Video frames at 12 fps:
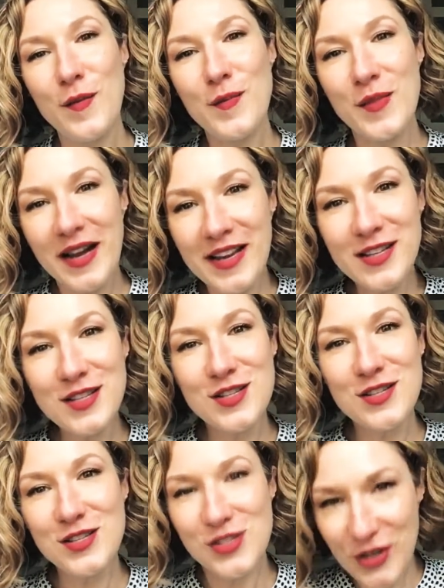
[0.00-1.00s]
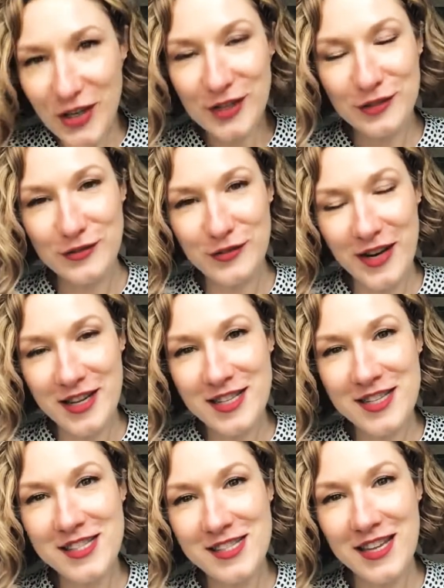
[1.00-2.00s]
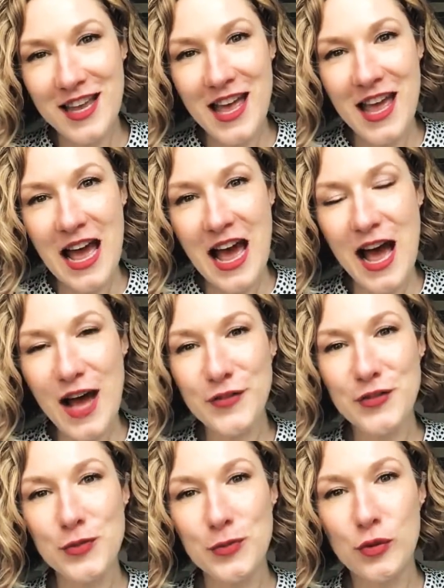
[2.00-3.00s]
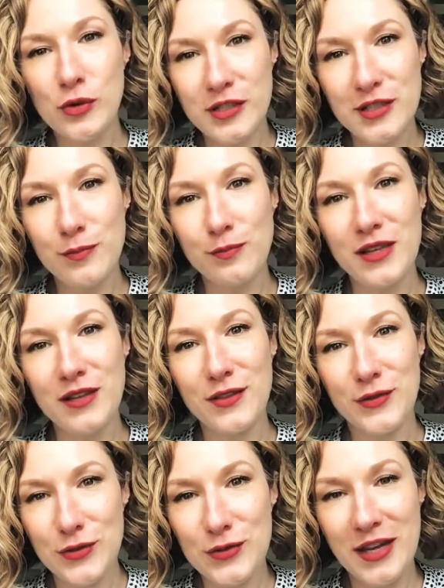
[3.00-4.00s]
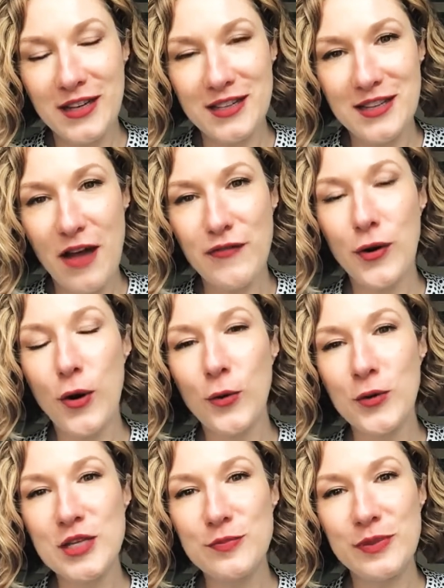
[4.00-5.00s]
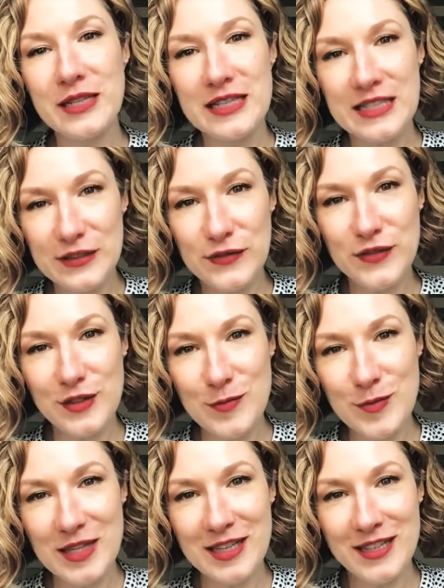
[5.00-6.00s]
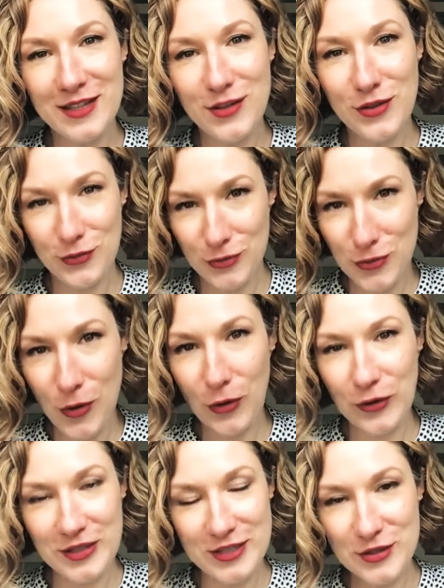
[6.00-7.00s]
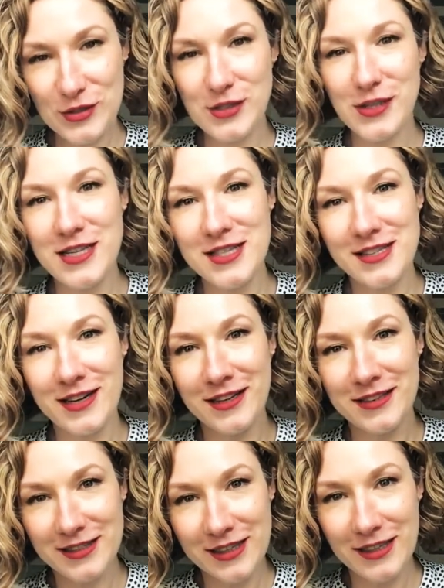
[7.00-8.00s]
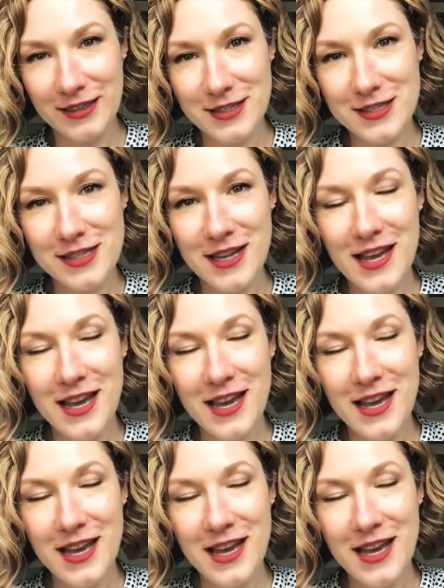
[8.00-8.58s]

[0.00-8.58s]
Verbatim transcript: my circle friends, have supported me through that and have always believed in me through all these crazy ideas